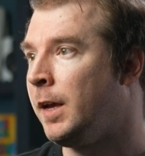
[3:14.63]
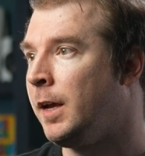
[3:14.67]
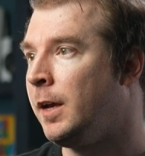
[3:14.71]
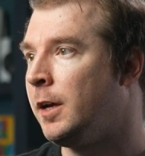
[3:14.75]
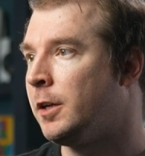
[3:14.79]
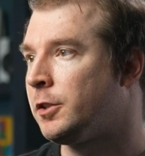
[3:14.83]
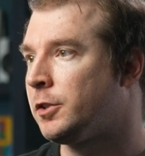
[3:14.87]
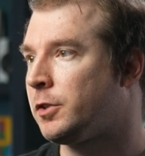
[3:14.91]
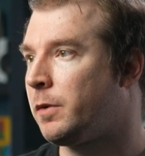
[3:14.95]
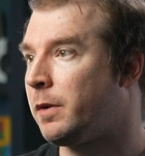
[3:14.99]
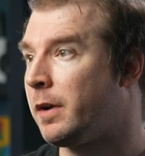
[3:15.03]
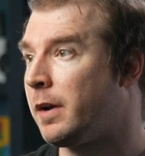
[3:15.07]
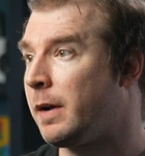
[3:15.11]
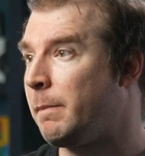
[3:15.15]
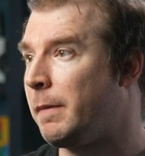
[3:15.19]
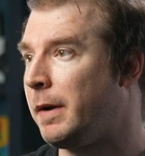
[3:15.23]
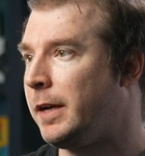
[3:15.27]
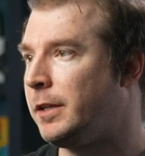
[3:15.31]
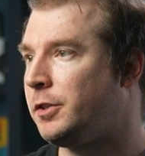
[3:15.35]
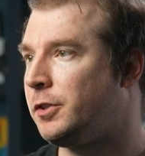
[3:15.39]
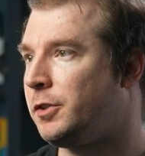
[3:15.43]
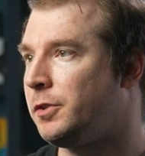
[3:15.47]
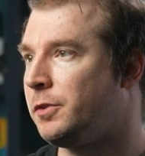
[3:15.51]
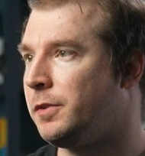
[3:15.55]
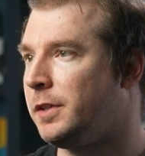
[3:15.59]
So what I
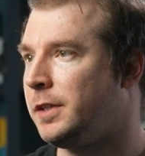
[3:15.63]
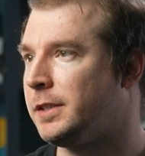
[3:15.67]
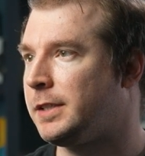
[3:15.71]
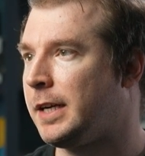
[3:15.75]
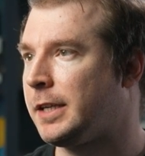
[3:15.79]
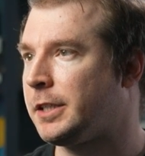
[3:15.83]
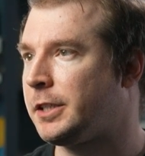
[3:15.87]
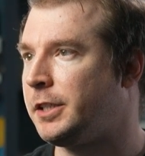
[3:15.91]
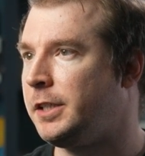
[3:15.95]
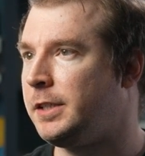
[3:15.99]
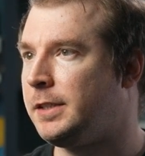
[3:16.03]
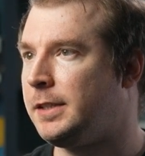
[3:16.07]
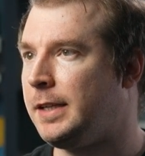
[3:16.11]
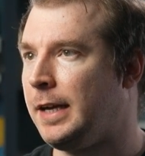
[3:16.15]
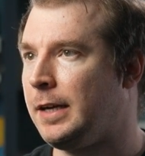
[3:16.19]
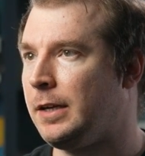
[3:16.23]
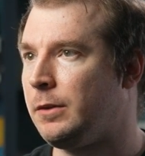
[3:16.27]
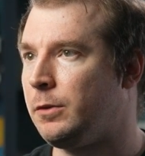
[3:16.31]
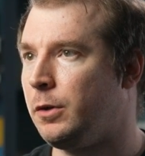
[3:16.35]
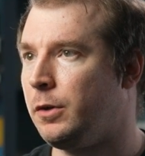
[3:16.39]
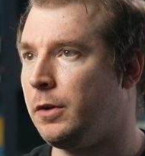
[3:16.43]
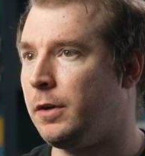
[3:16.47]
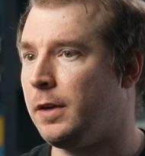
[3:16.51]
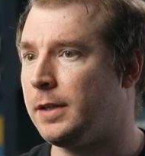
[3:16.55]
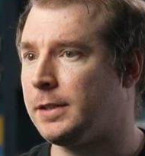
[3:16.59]
might do is actually
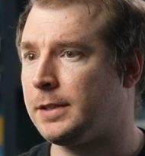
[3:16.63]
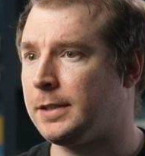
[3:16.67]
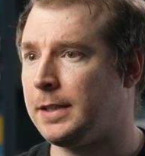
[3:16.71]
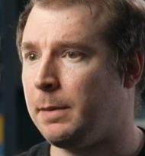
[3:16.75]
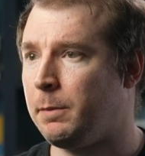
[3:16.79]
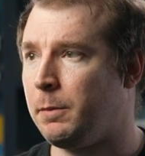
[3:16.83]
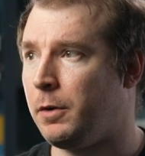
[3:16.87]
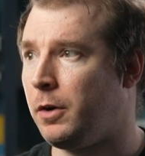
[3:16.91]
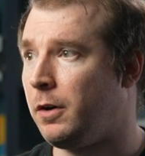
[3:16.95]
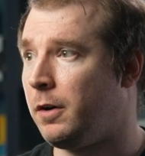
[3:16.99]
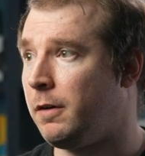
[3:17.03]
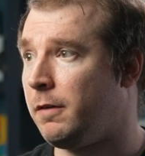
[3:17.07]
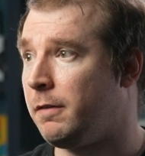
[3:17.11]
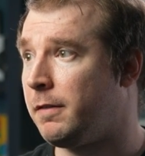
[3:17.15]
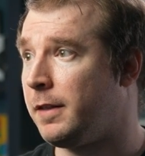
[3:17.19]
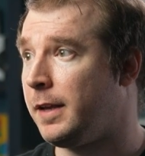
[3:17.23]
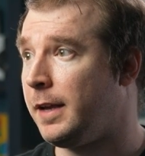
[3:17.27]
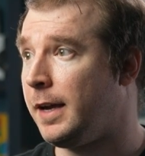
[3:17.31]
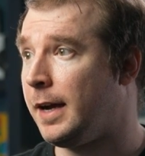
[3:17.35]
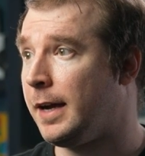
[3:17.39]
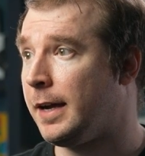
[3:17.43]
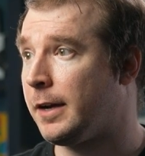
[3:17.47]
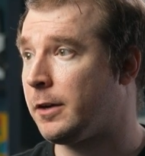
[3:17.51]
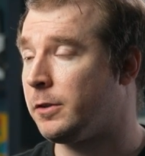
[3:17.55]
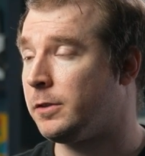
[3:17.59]
download some of
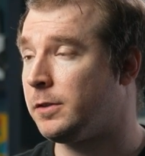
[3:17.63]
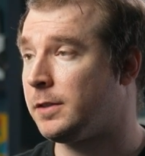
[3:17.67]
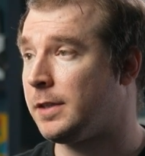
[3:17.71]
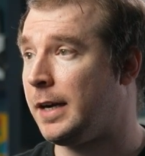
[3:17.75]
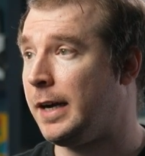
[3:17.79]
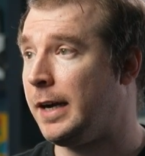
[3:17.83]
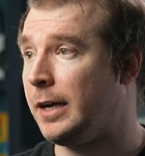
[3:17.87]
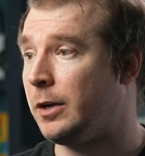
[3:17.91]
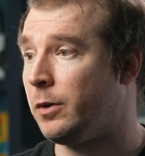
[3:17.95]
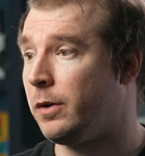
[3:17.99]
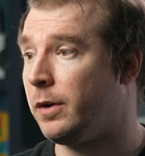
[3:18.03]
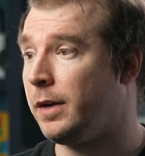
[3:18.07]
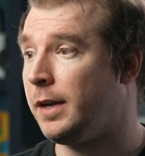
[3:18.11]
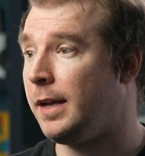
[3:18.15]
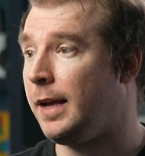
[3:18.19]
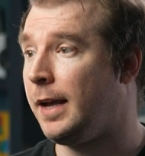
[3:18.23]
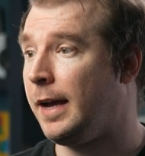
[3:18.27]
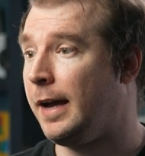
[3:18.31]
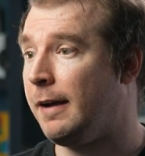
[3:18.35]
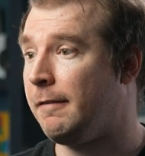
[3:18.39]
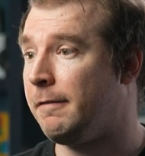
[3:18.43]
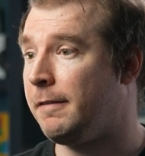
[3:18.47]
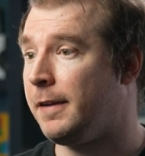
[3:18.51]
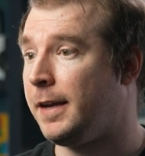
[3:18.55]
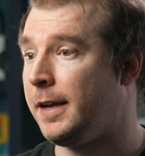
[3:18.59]
the icons I already
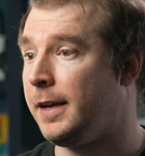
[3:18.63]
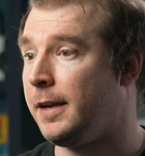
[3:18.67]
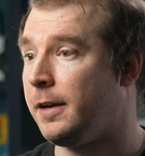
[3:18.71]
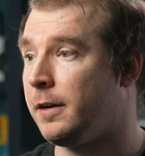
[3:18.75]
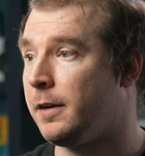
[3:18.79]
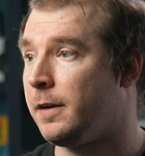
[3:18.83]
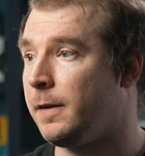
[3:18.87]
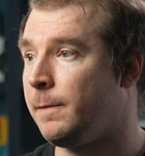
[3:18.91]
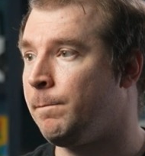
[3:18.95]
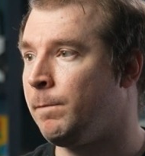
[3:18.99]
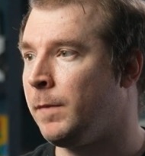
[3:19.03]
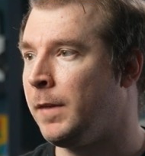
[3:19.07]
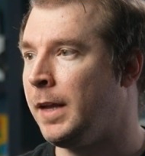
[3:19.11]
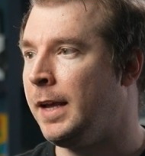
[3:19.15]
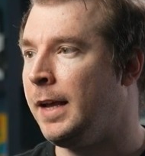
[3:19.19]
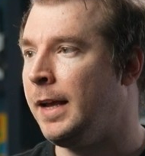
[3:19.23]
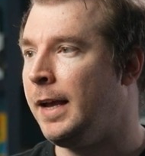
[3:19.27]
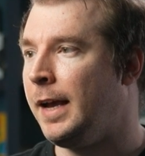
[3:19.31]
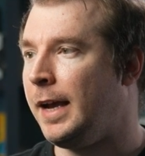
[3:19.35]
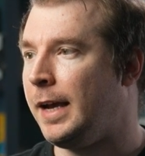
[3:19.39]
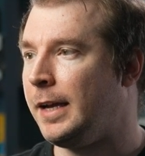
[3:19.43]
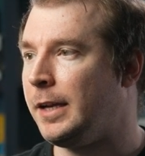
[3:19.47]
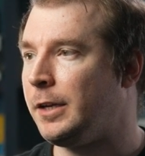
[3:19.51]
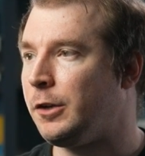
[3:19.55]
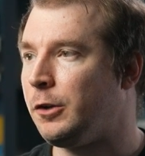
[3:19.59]
have here
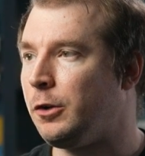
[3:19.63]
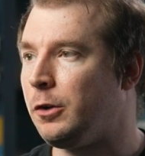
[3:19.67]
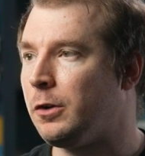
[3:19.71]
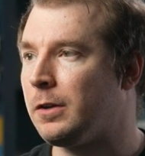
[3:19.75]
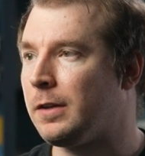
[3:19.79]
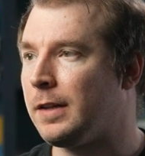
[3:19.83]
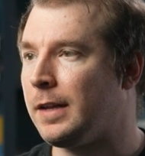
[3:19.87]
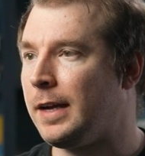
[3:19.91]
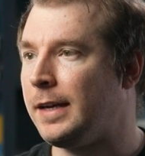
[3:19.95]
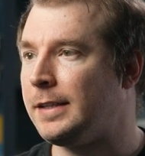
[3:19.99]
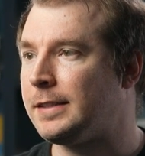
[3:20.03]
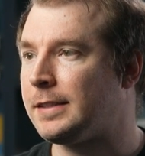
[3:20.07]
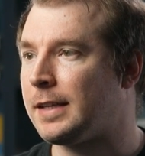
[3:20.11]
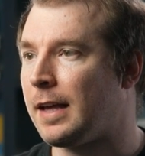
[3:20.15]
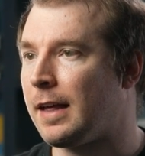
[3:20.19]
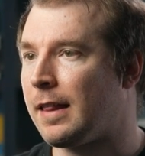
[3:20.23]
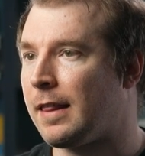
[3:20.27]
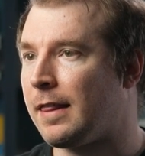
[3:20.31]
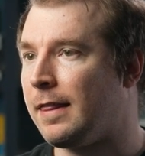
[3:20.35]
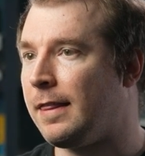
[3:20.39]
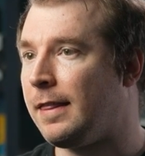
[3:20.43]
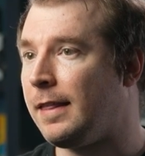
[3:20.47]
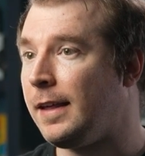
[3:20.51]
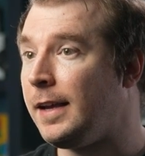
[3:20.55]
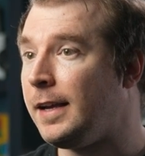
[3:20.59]
and utilize
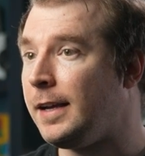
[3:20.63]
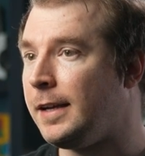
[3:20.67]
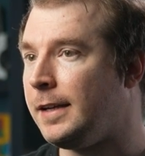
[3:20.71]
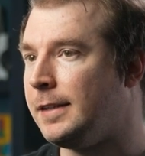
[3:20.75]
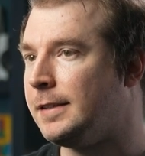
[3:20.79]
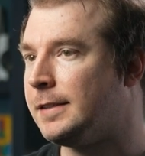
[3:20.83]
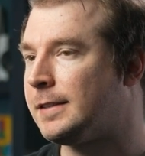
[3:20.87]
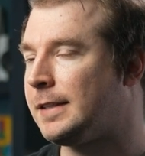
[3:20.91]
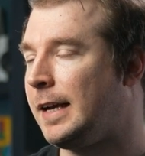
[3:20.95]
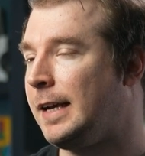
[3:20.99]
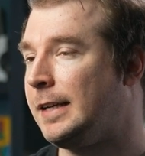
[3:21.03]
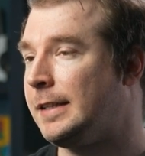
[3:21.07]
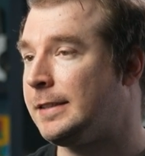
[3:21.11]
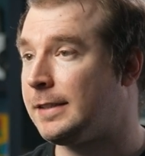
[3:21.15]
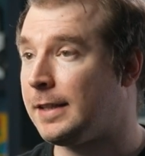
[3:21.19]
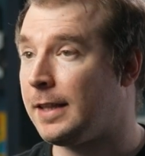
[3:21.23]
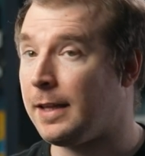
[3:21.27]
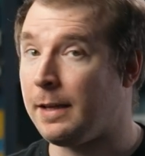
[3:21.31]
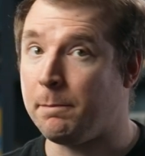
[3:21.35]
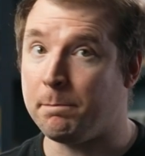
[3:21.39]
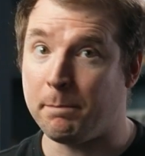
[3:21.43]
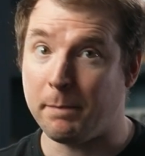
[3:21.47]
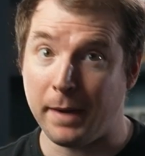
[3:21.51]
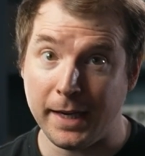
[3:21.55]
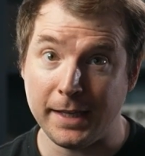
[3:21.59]
these as
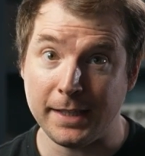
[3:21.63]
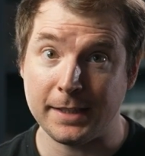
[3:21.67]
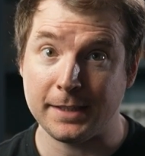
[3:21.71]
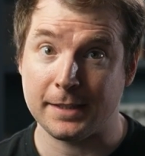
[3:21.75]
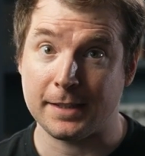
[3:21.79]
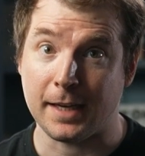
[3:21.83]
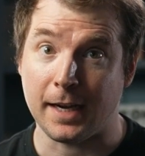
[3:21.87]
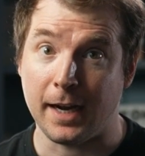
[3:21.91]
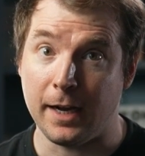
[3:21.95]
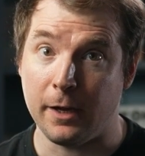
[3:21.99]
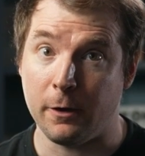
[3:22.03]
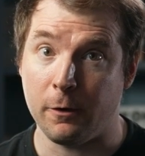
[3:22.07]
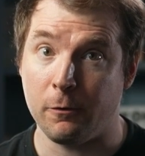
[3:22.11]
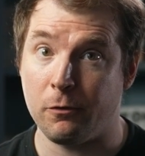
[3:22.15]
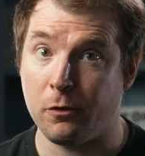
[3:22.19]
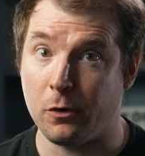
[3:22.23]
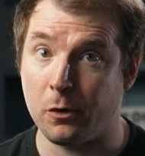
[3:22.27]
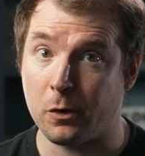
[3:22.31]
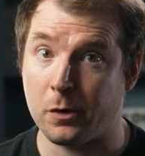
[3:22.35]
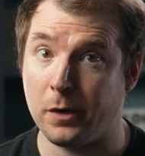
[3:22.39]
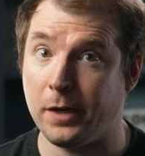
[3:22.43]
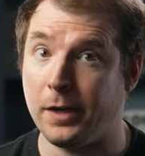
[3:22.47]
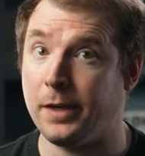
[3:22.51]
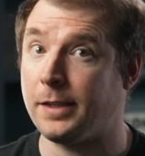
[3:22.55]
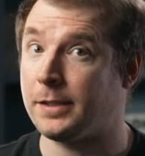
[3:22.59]
the base style for
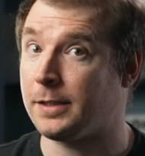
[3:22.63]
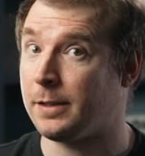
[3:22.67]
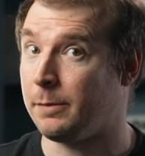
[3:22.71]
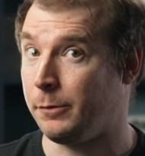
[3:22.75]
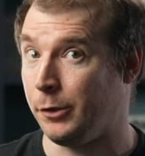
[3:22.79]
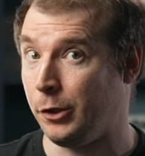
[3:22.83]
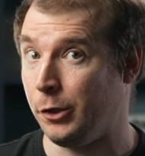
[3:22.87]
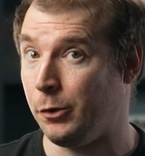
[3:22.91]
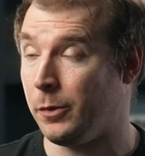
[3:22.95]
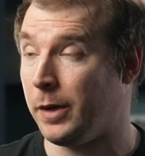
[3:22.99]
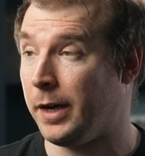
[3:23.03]
creating some new